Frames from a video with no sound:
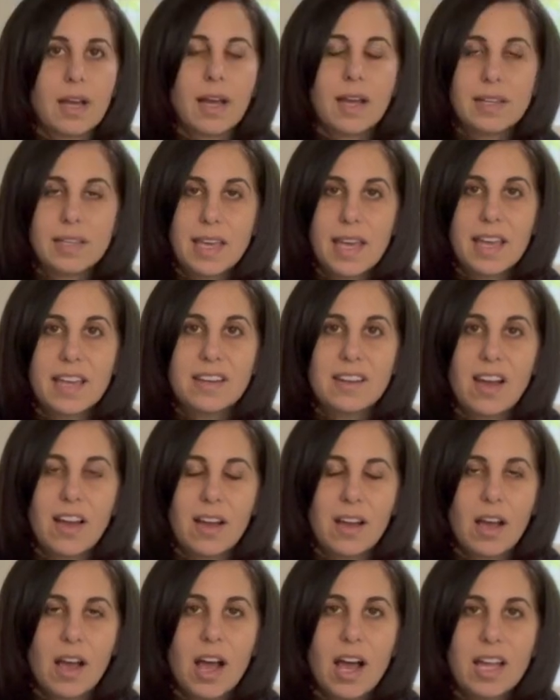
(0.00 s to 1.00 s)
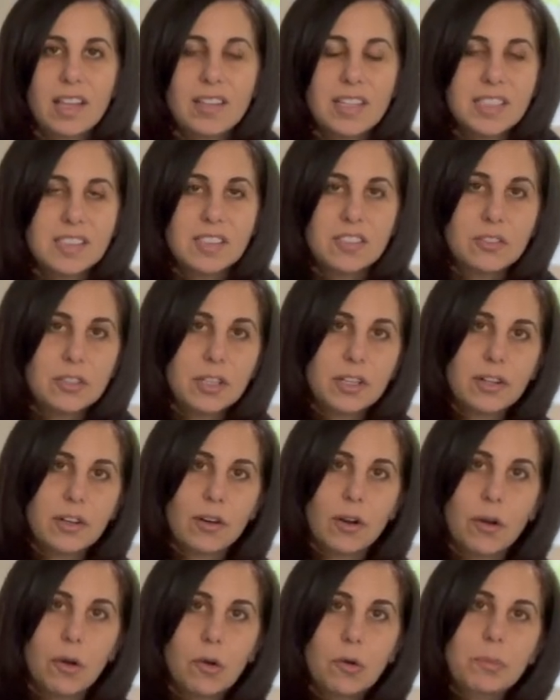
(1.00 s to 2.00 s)
Again, I like to look at
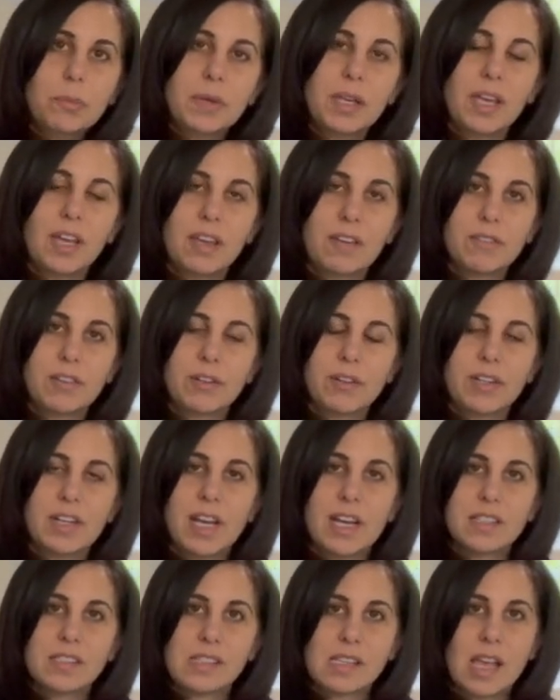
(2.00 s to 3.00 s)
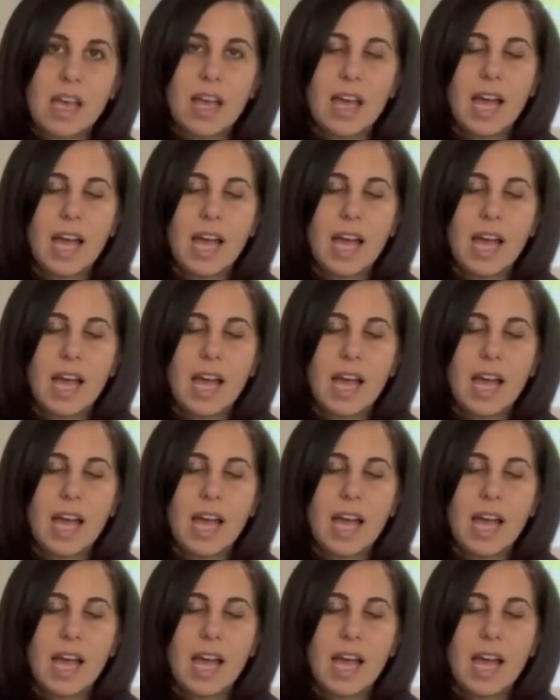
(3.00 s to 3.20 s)
our own behavior and ask,